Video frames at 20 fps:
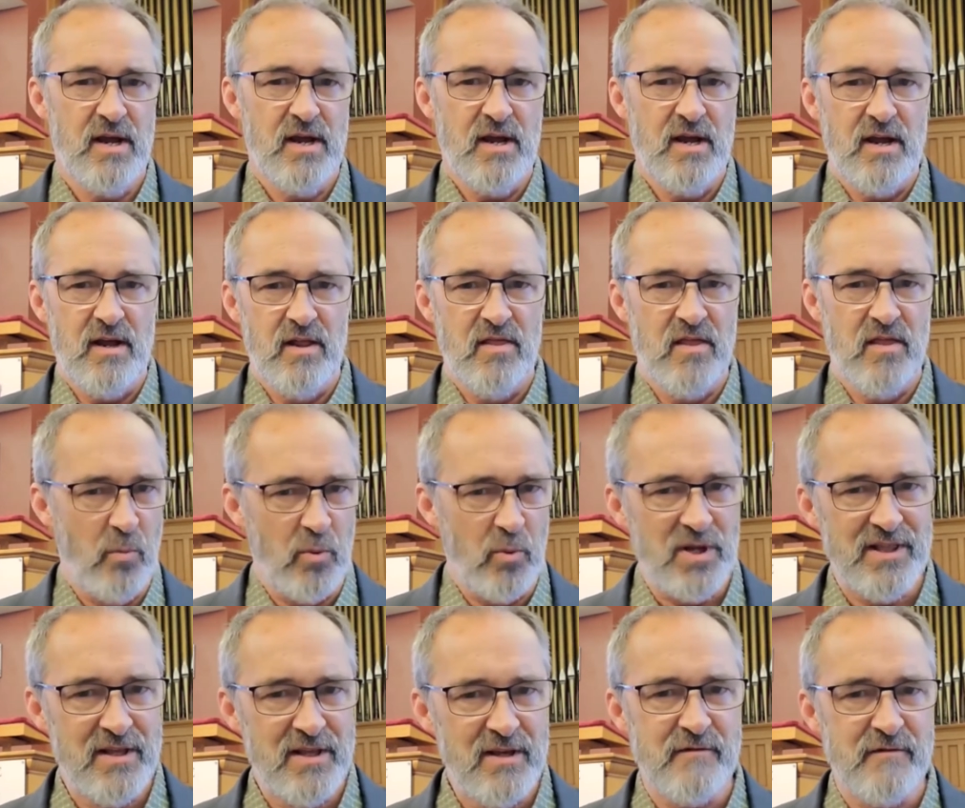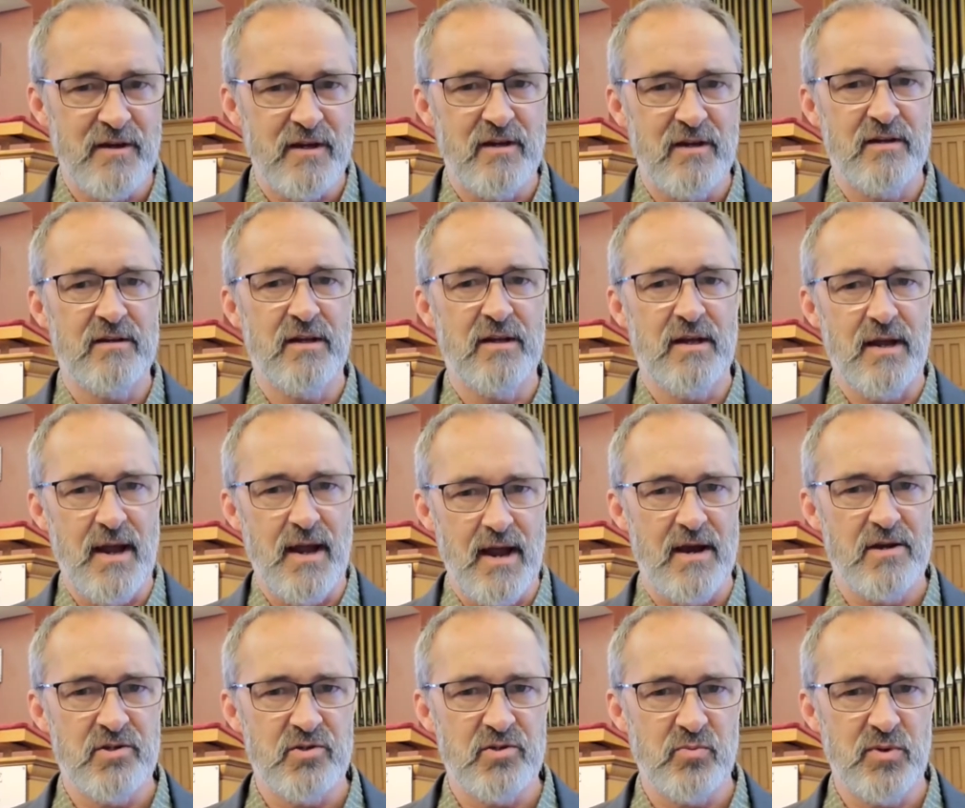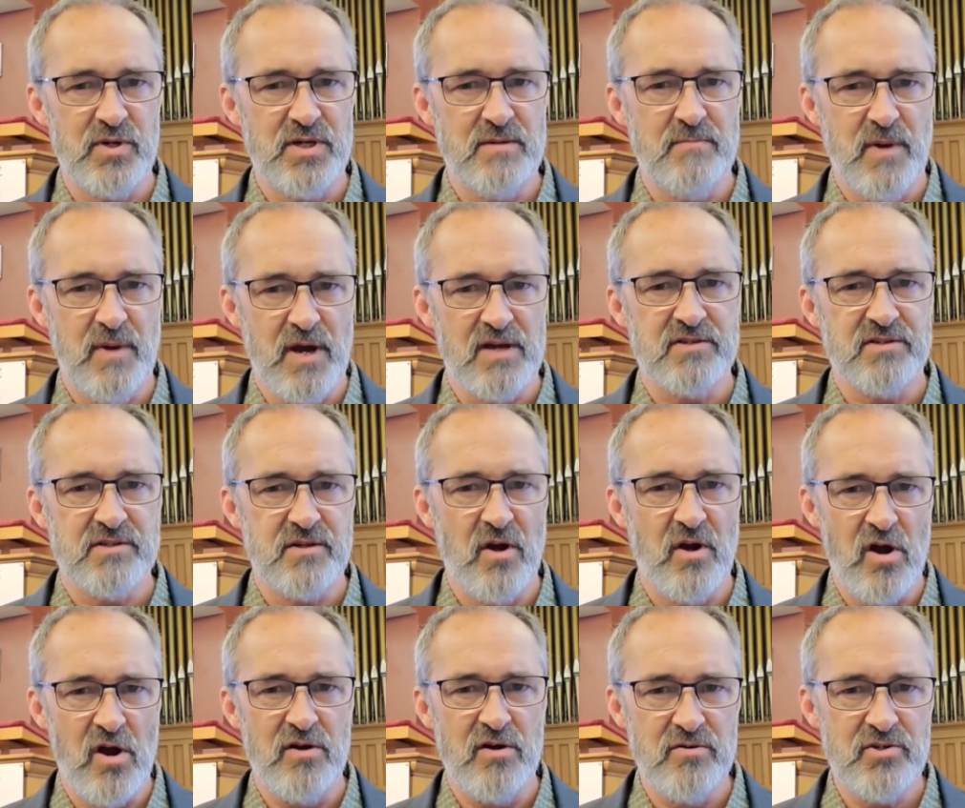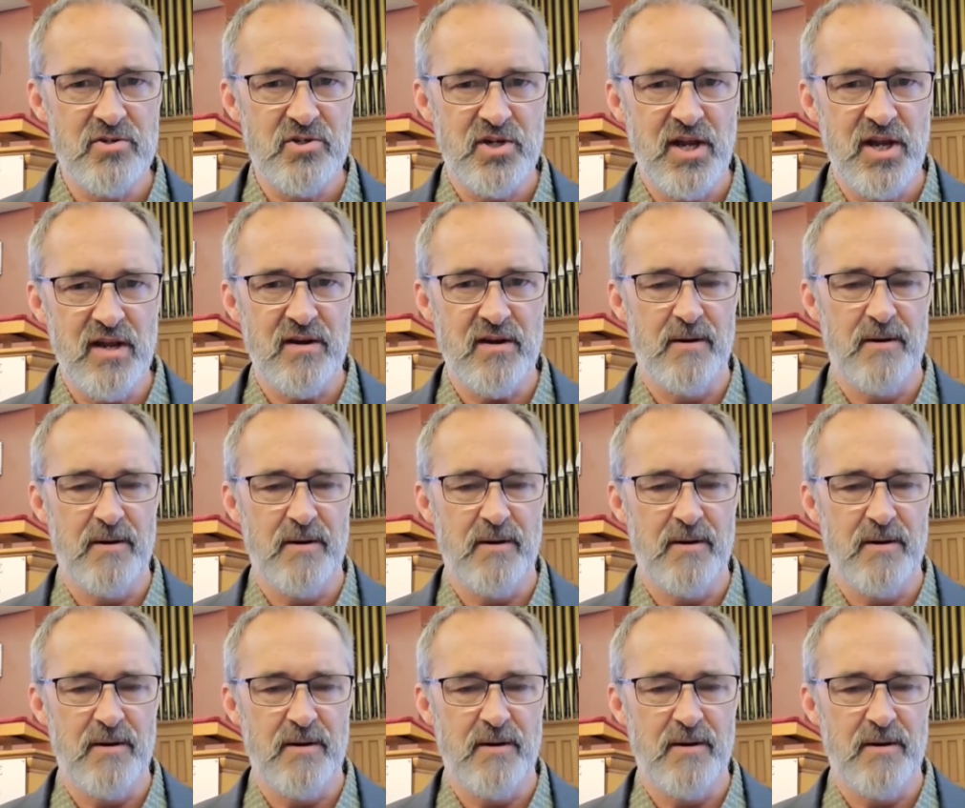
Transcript: that we live in as we best understand it.